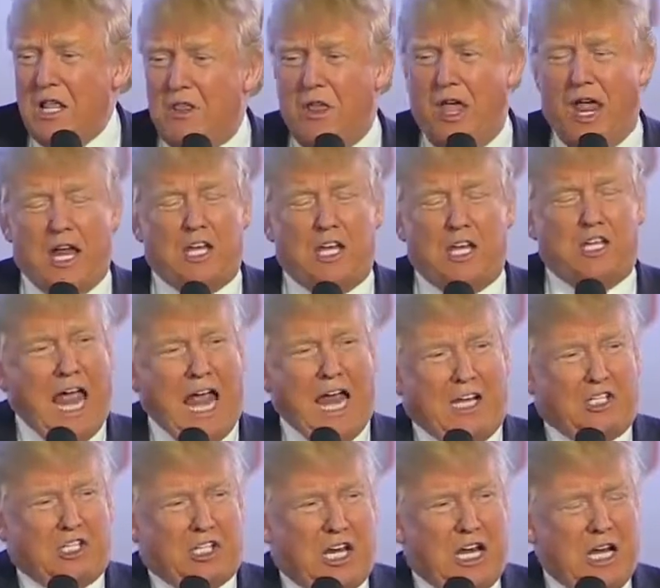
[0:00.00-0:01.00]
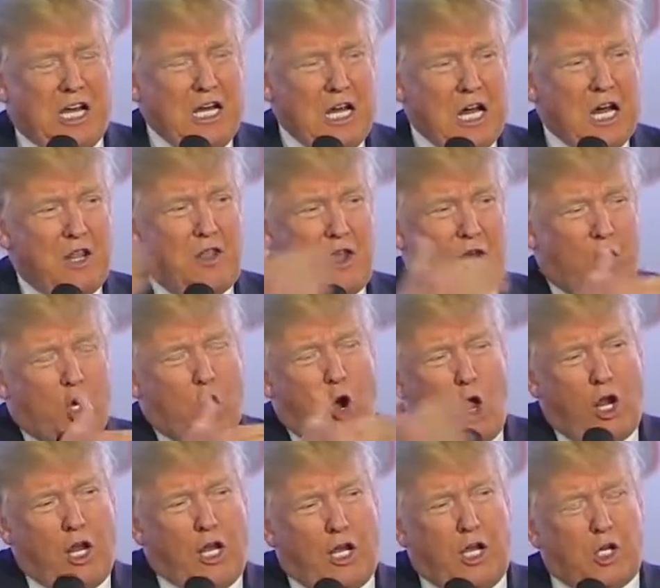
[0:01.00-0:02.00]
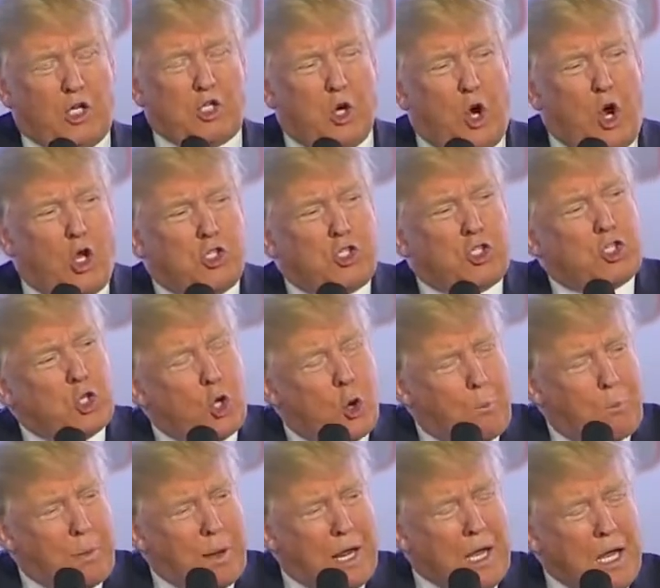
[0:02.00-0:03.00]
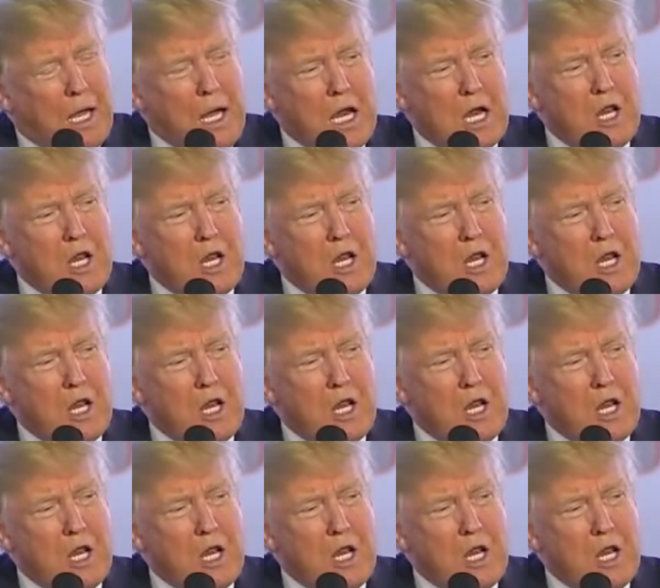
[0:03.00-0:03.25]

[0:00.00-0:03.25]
They're dancing. They're calling us all stupid.